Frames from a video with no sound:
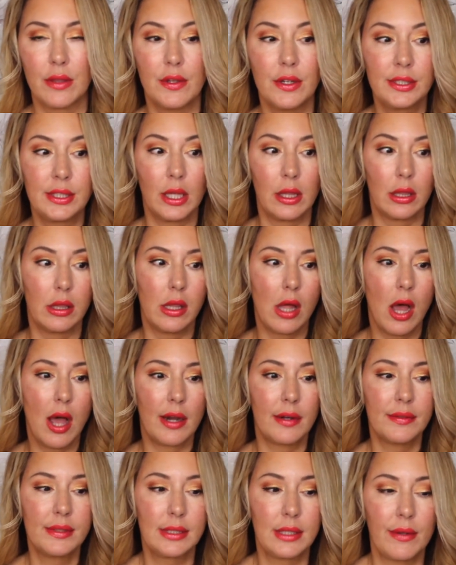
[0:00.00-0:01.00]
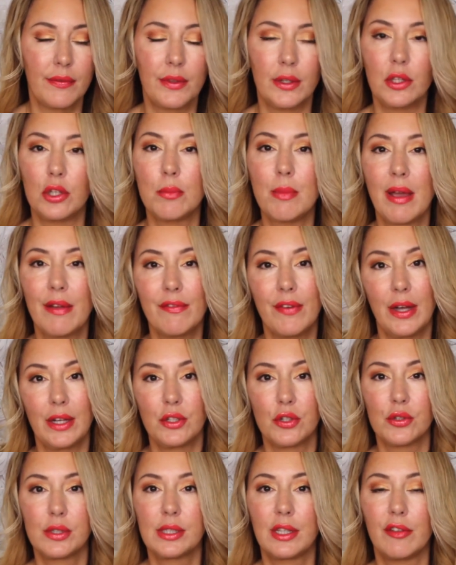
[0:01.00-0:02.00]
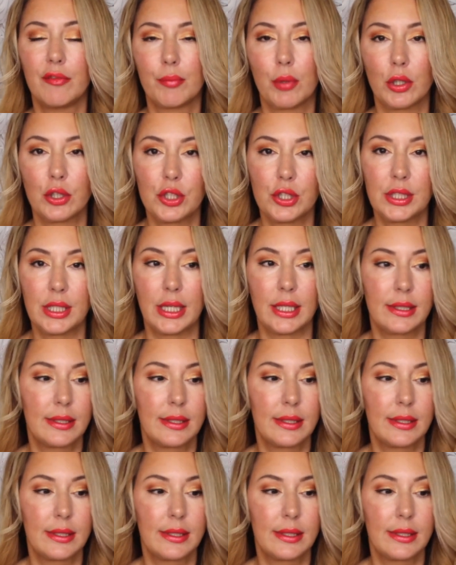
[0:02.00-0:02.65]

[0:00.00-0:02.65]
There's a lot of stuff that you may find yourself purchasing.